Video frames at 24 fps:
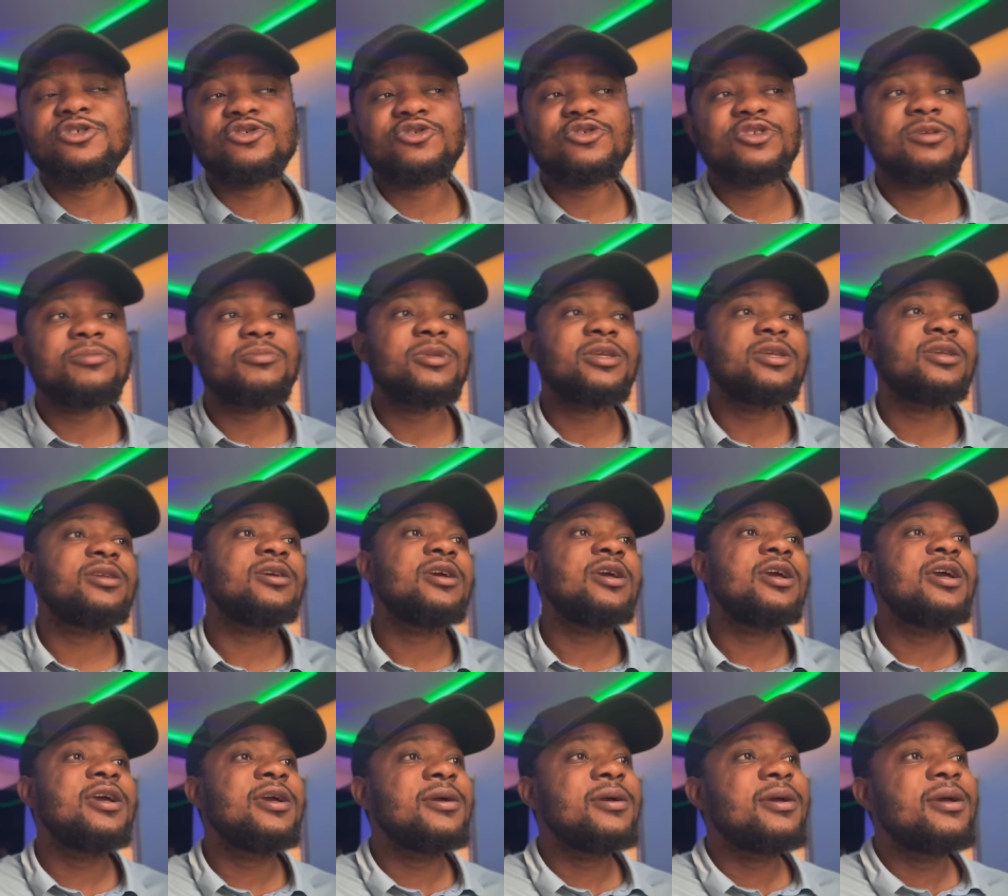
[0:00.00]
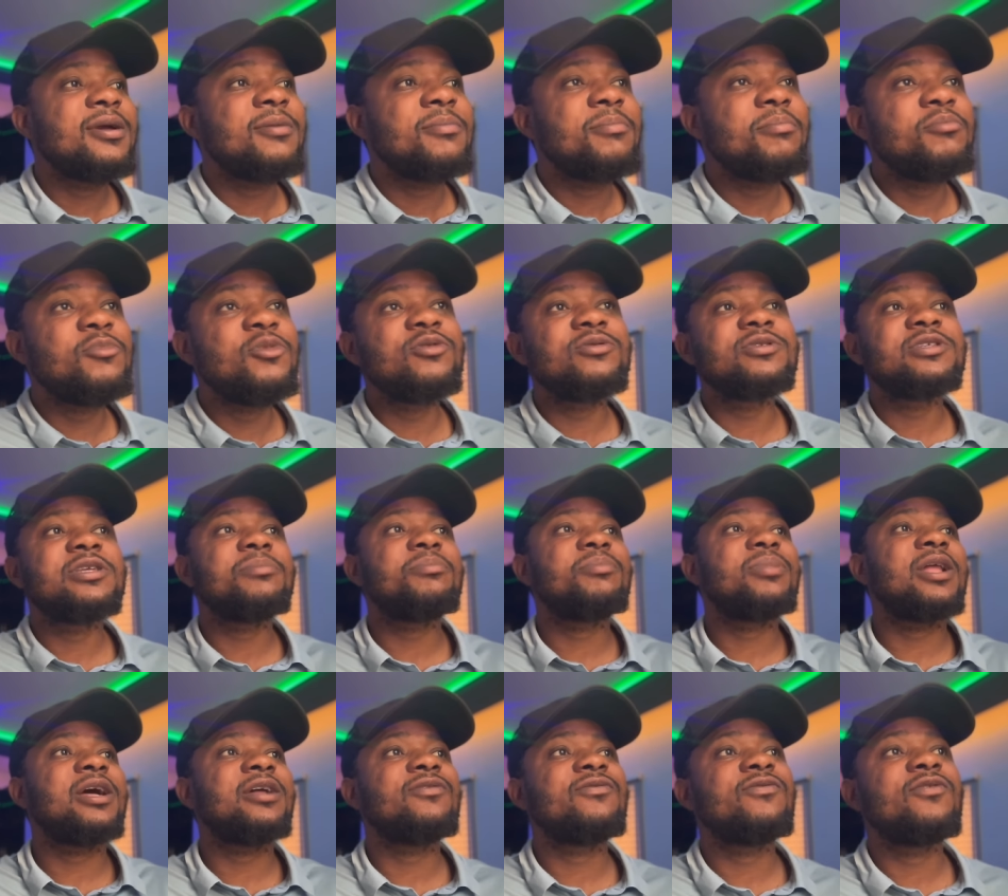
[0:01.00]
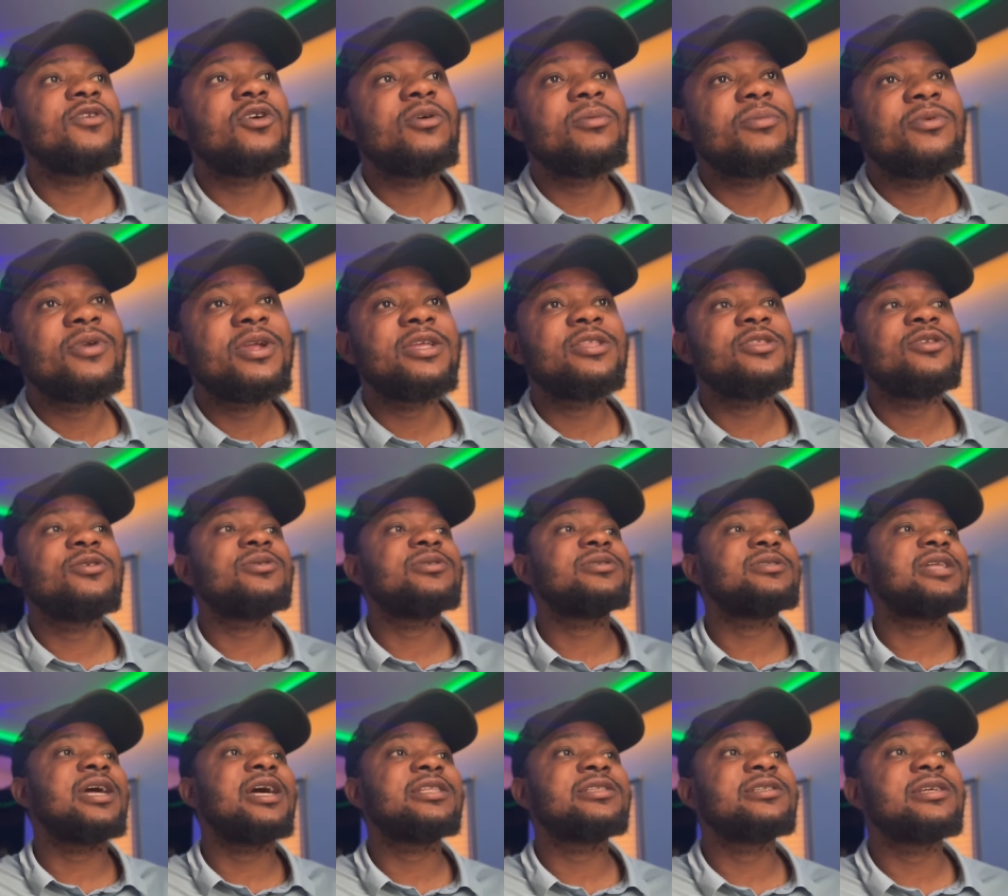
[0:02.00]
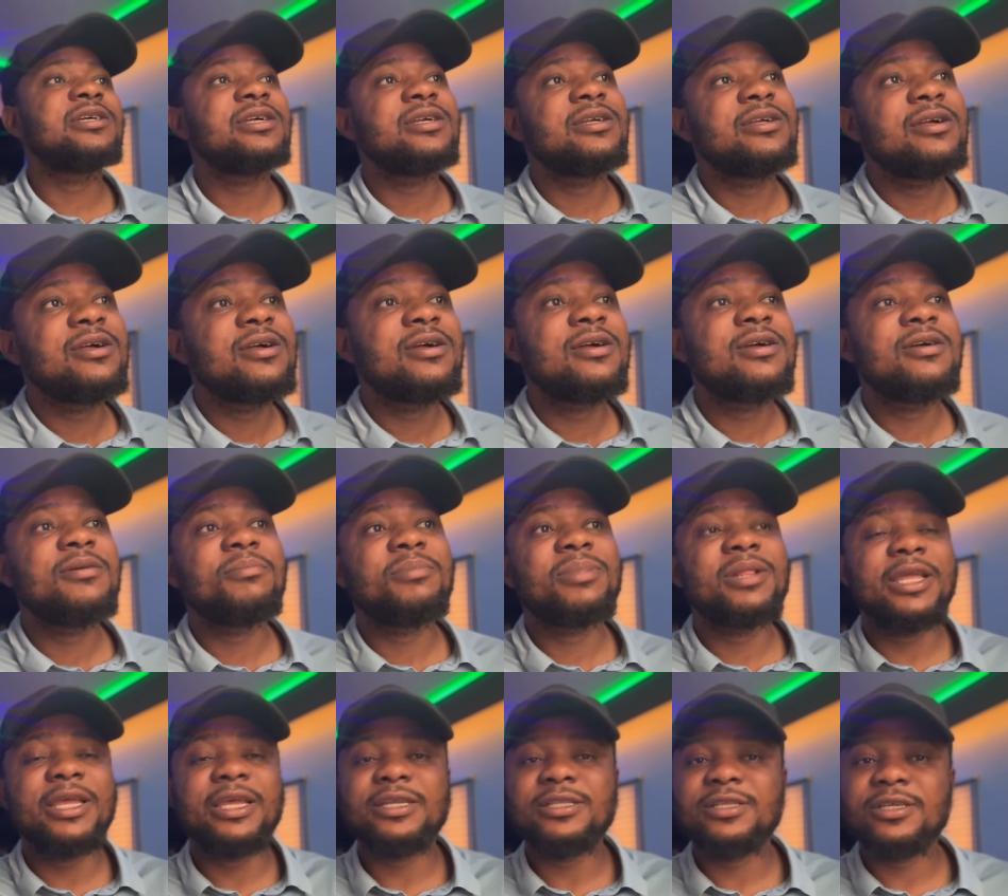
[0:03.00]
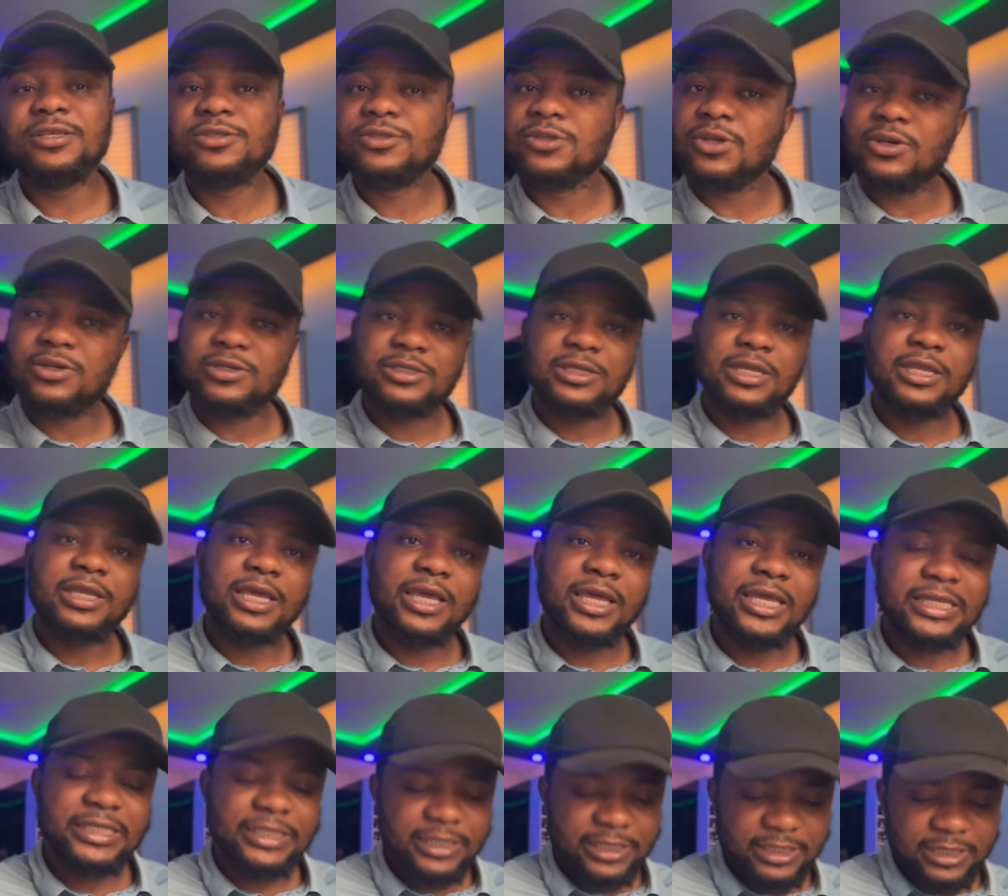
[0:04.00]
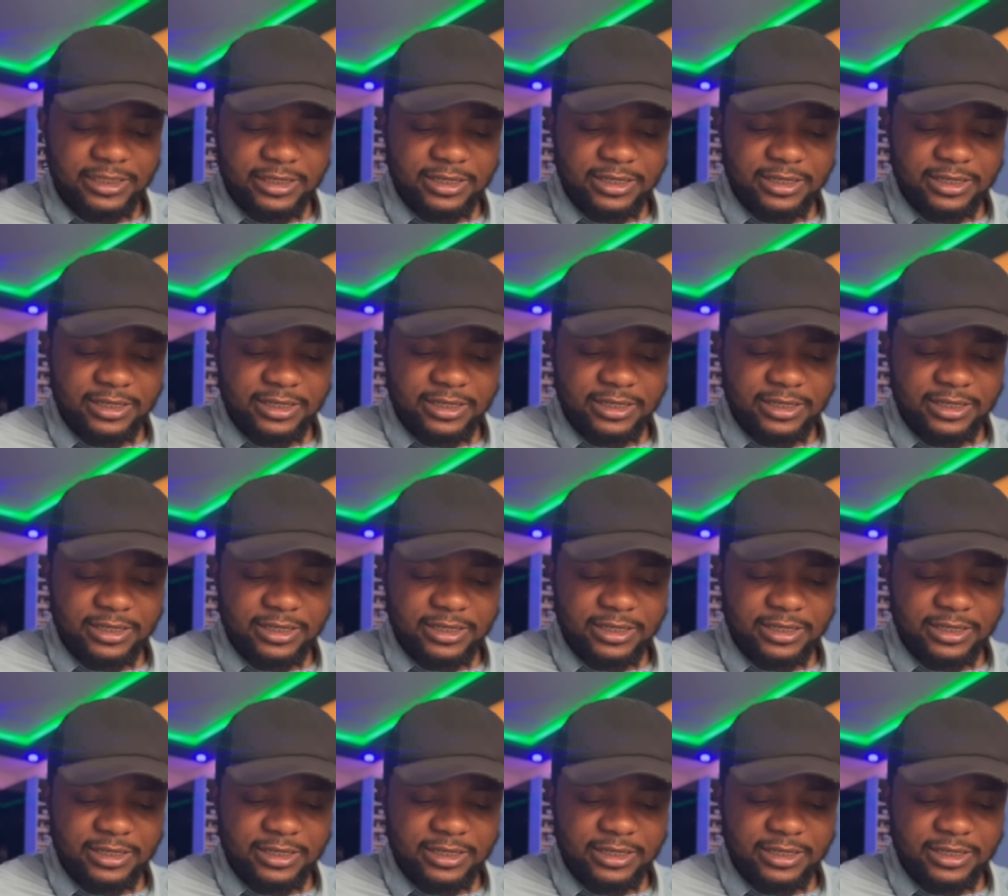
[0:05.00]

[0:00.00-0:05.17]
streaming, music platform, radio start playing these songs again.